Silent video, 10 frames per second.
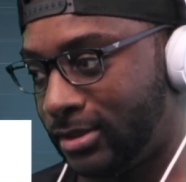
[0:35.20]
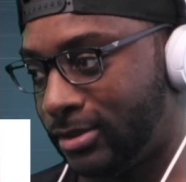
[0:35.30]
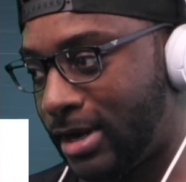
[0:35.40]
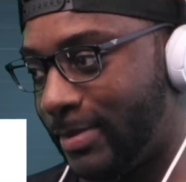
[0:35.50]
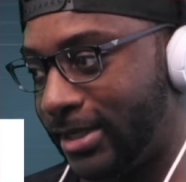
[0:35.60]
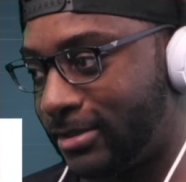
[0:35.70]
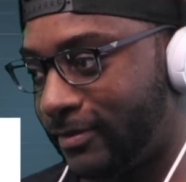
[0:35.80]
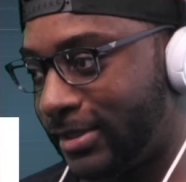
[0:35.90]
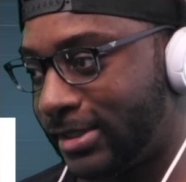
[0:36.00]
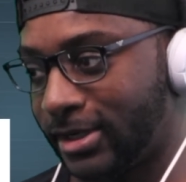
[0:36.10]
Rabbi
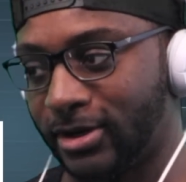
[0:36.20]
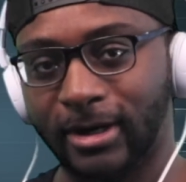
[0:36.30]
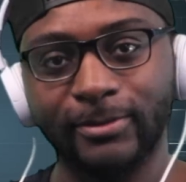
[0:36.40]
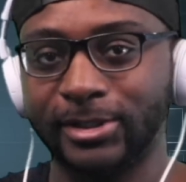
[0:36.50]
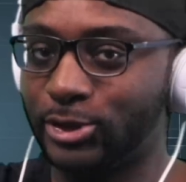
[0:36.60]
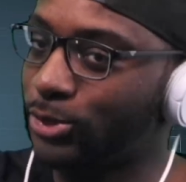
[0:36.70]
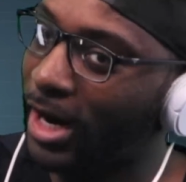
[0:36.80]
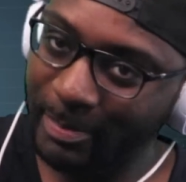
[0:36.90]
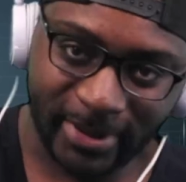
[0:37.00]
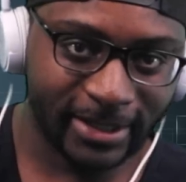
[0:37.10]
Tovia Singer always
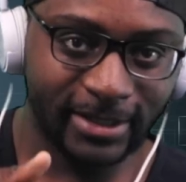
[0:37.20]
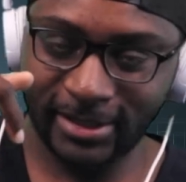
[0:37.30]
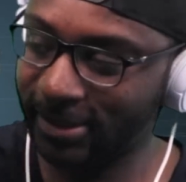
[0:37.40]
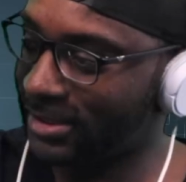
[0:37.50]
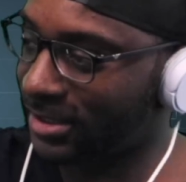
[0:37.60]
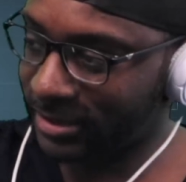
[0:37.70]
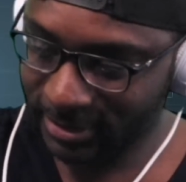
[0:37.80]
dropping these